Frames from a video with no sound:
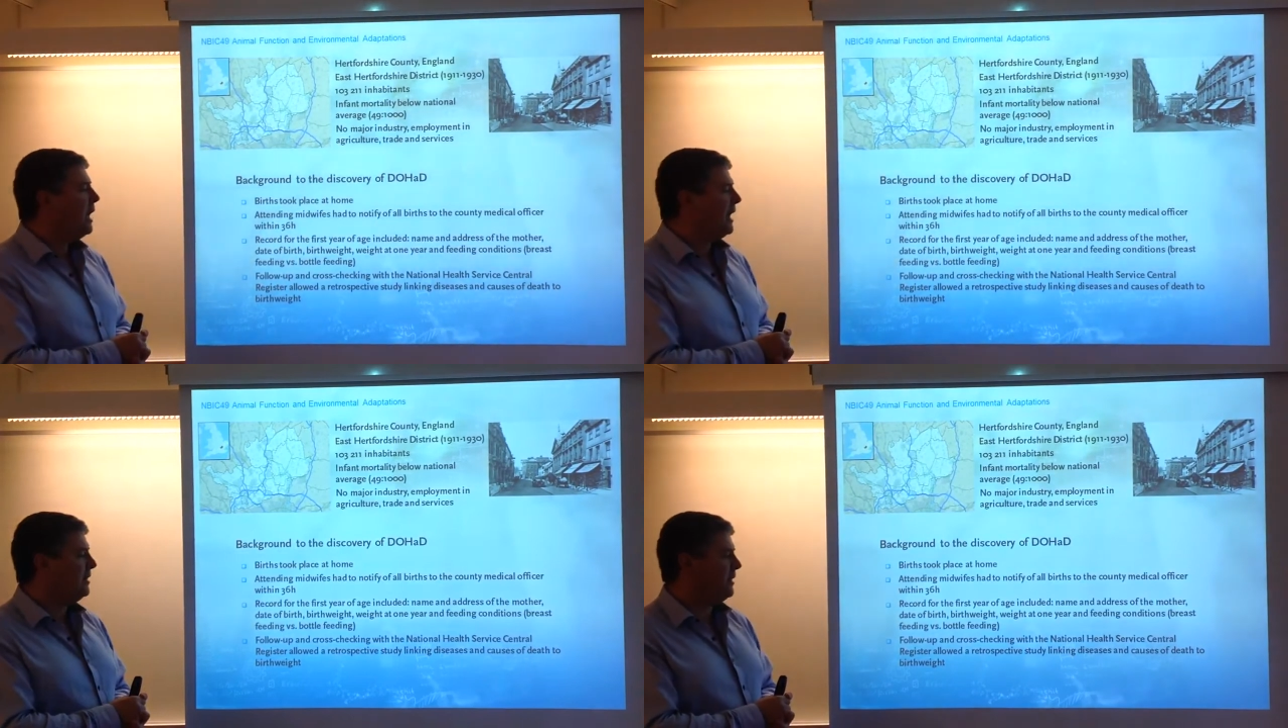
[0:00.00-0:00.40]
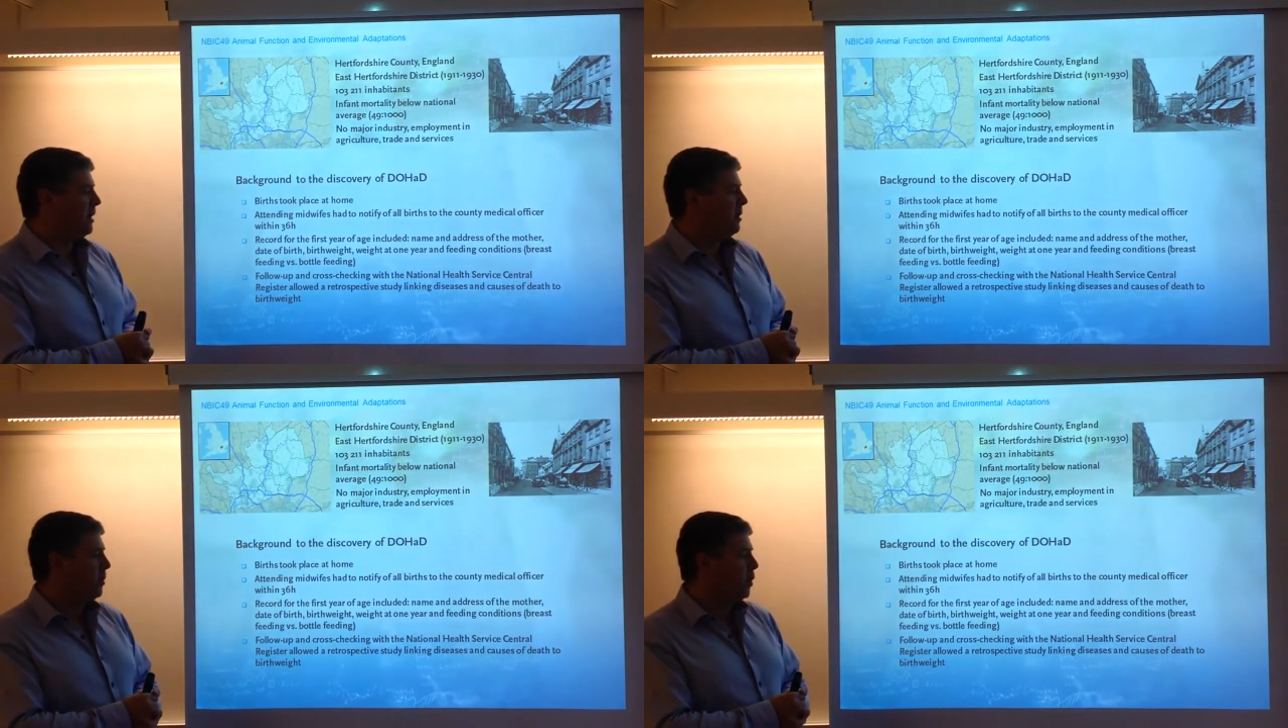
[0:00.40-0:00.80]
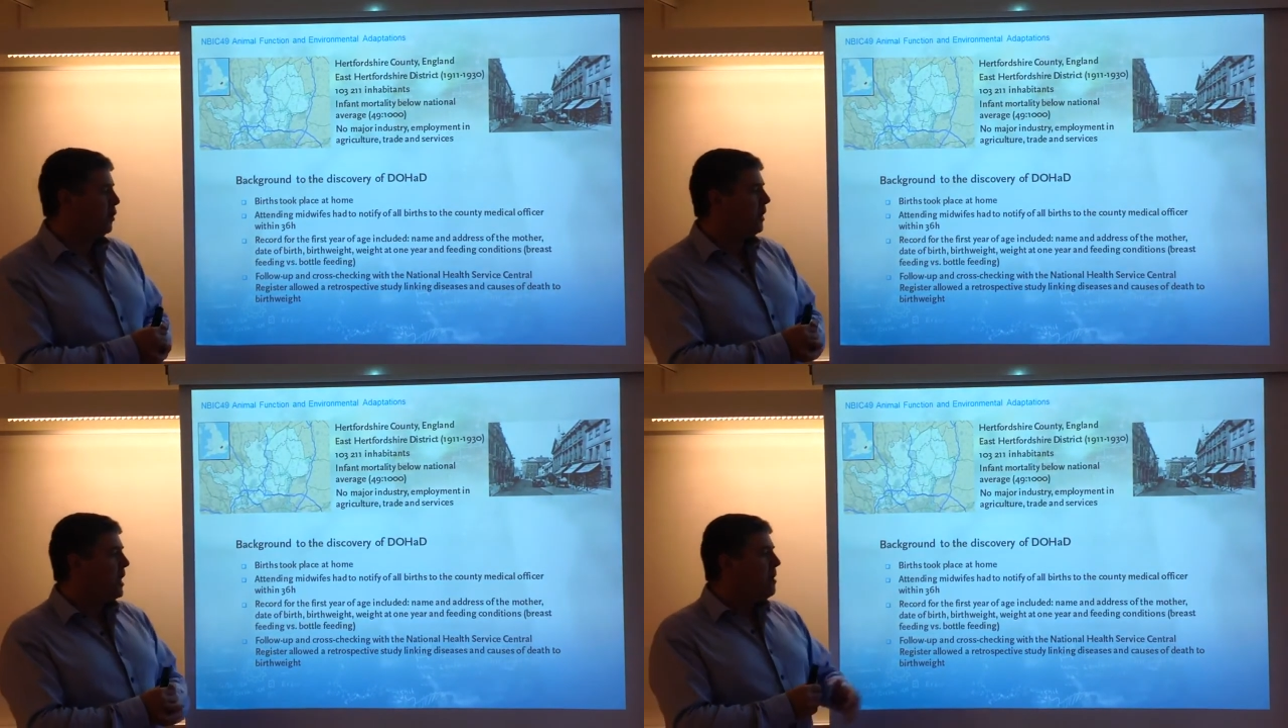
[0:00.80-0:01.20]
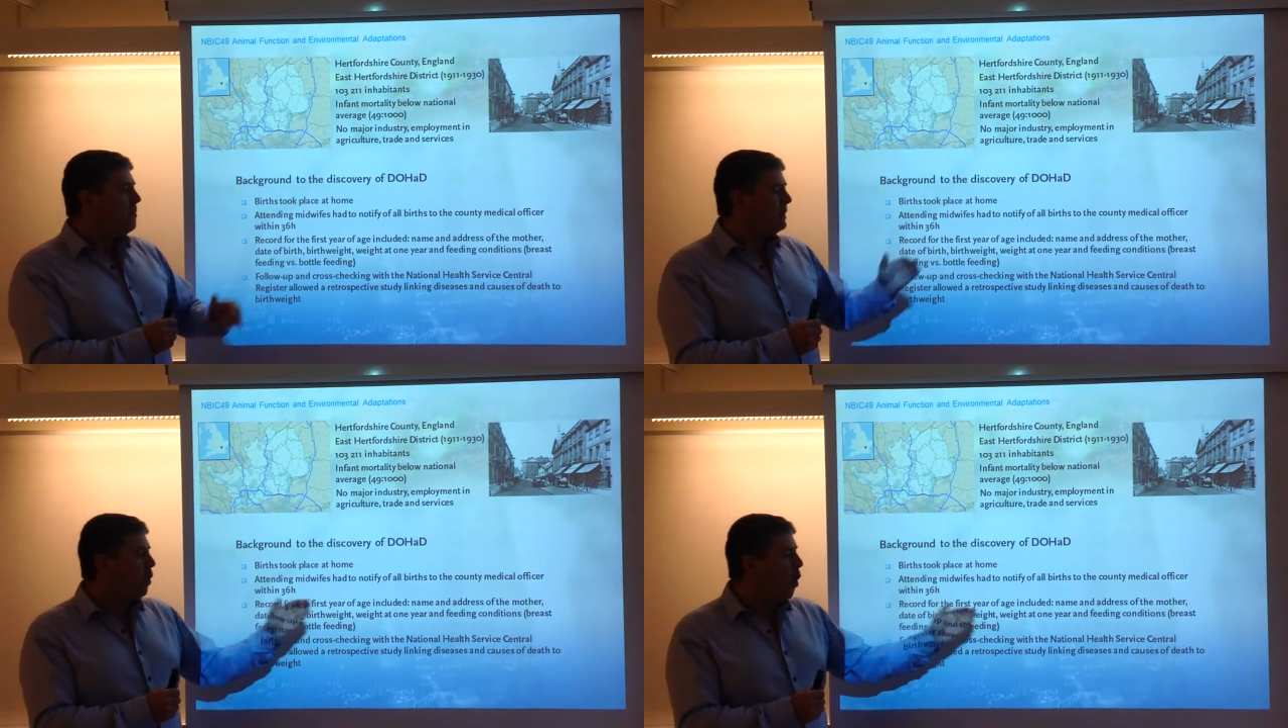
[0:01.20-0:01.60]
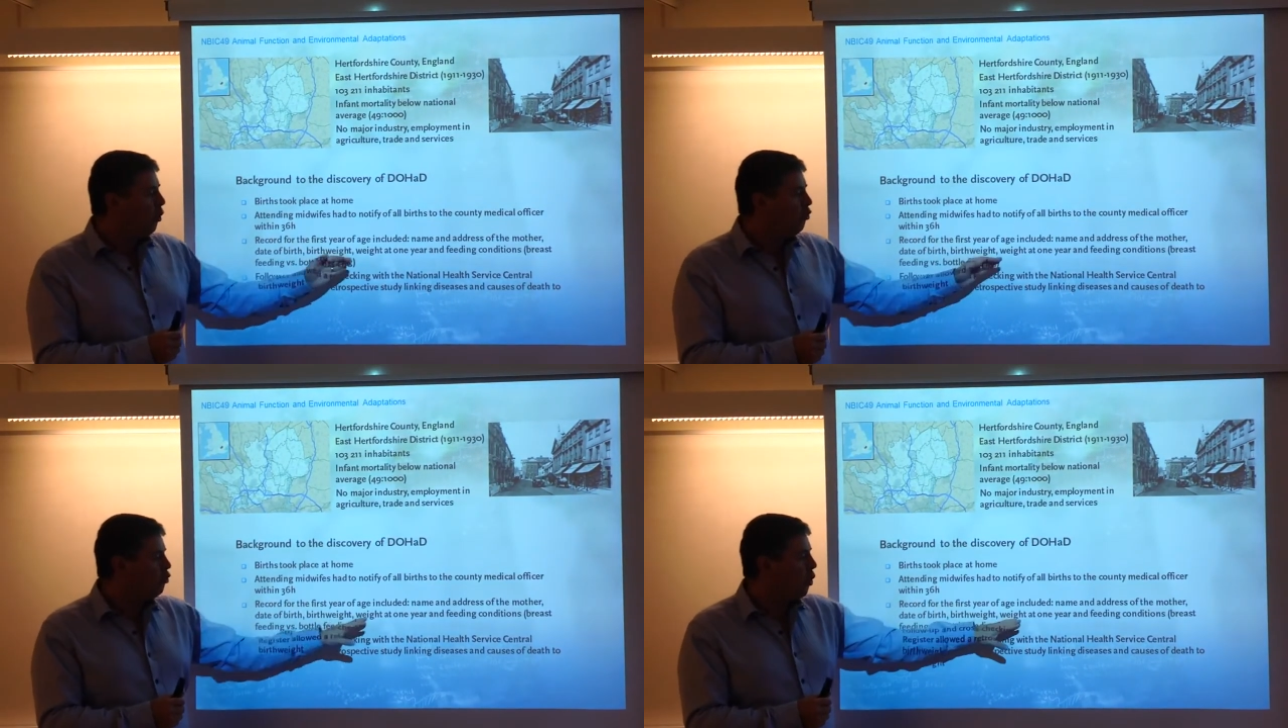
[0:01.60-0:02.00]
at birth, but
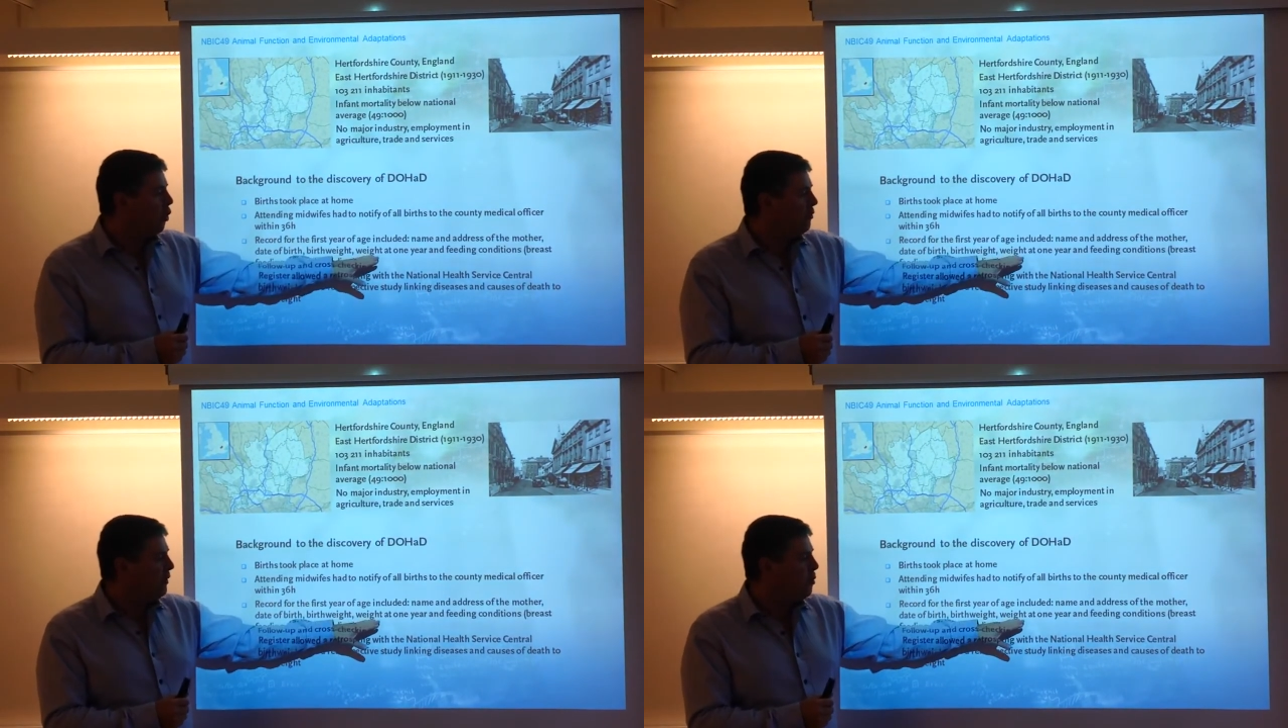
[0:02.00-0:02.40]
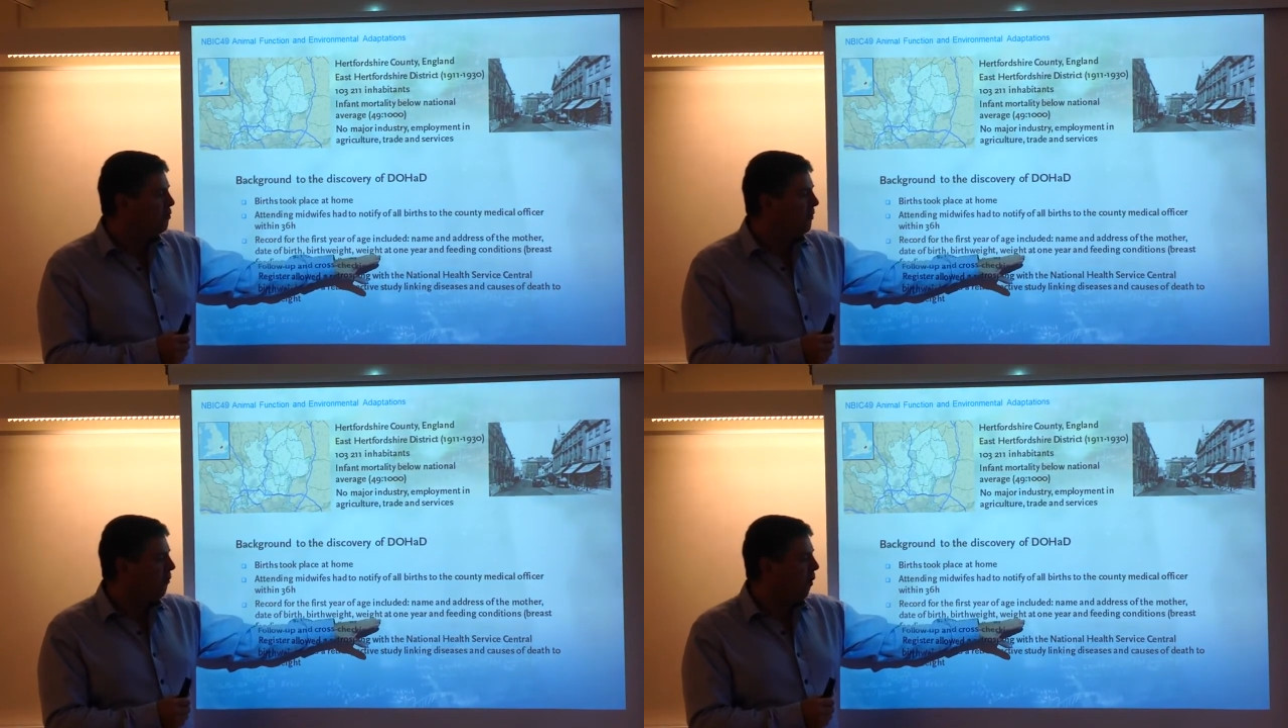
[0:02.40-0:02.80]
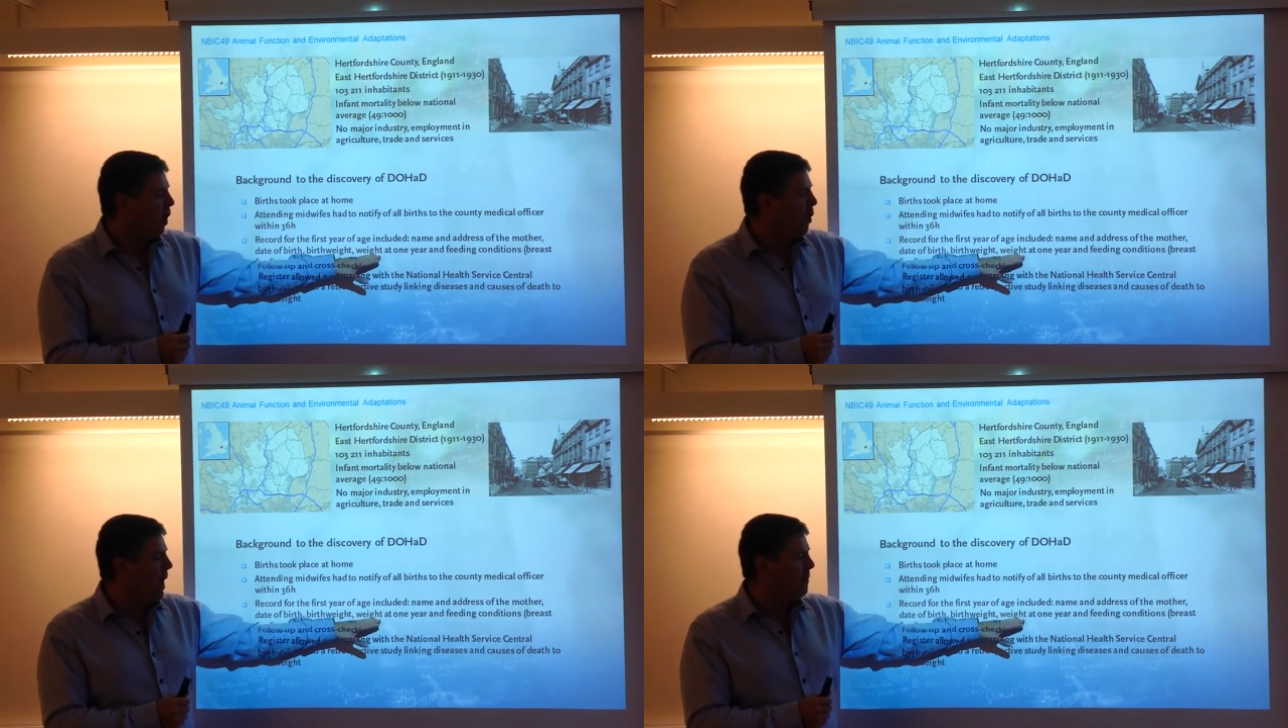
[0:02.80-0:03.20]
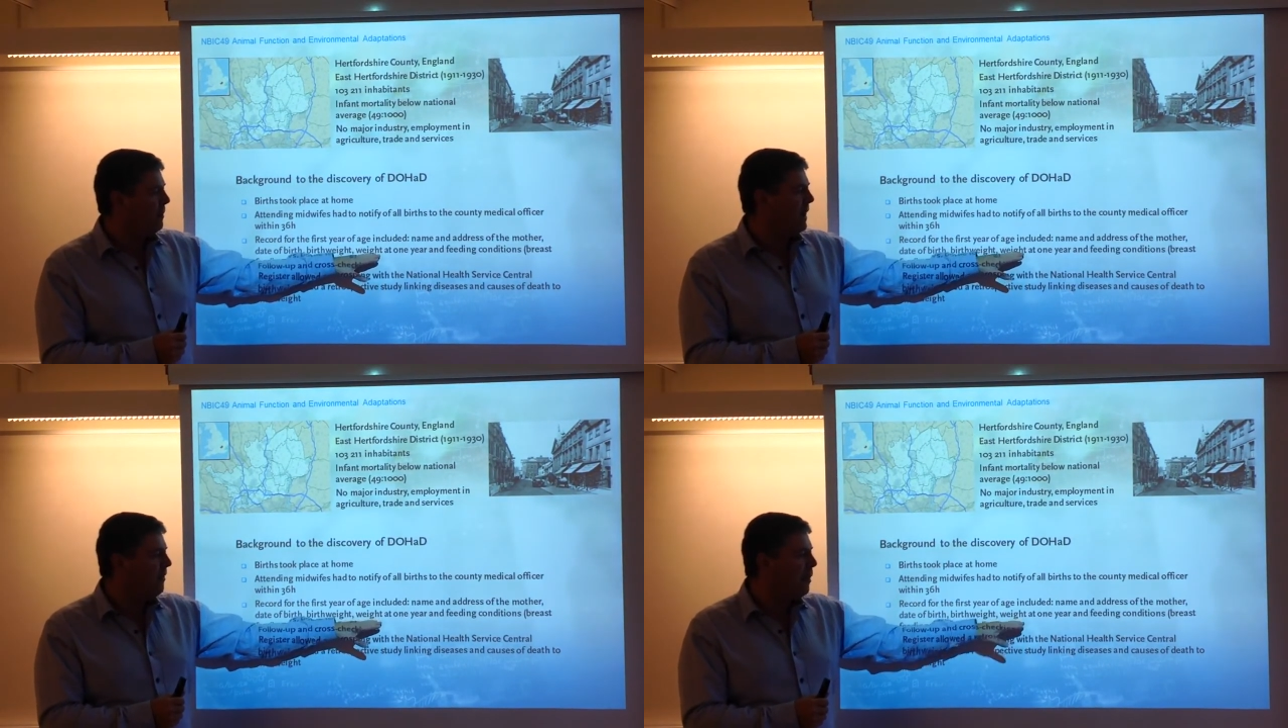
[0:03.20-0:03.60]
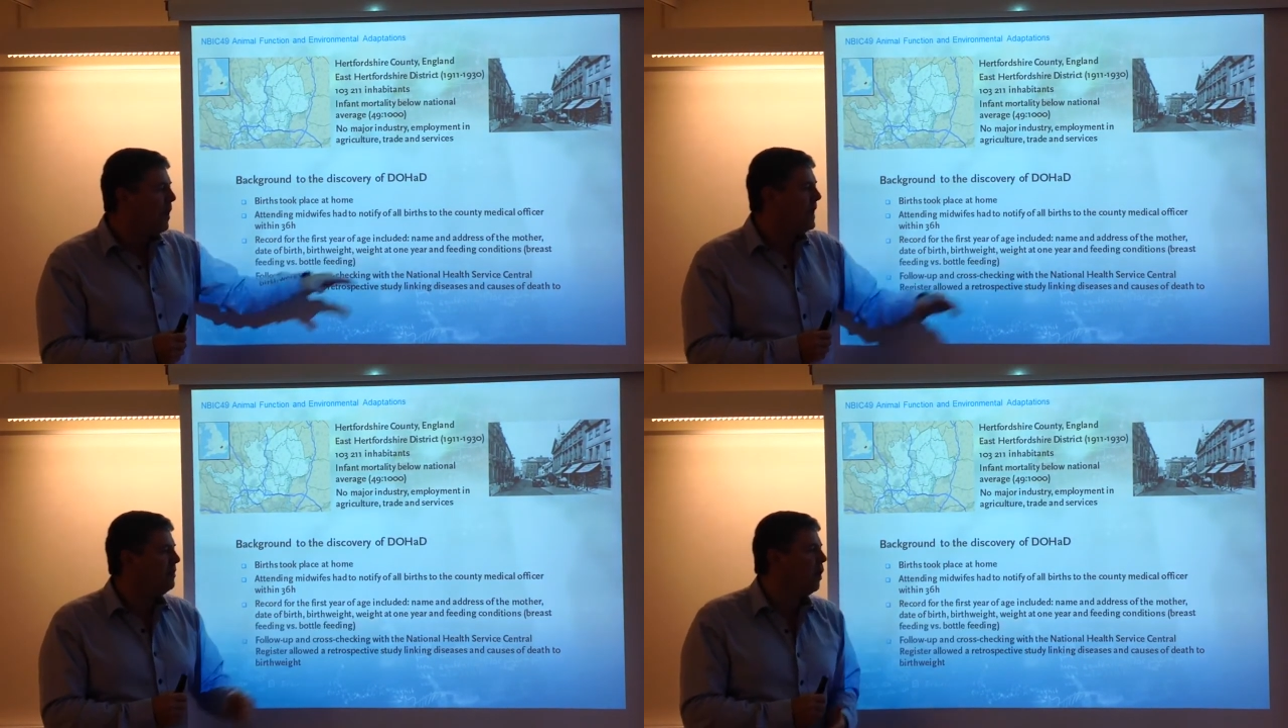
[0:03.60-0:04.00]
also there was a follow-up and the weight